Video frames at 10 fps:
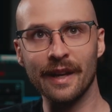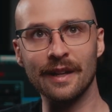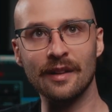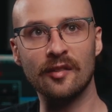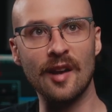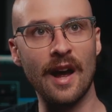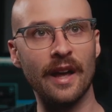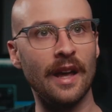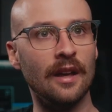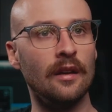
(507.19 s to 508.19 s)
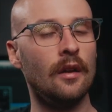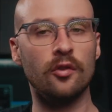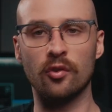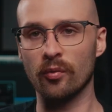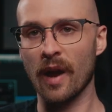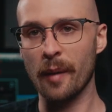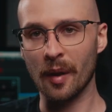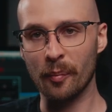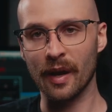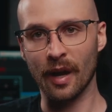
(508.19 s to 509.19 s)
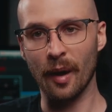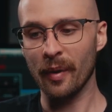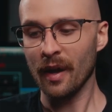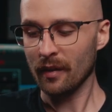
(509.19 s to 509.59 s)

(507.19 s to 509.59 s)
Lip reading: it is not a ceramic pickup.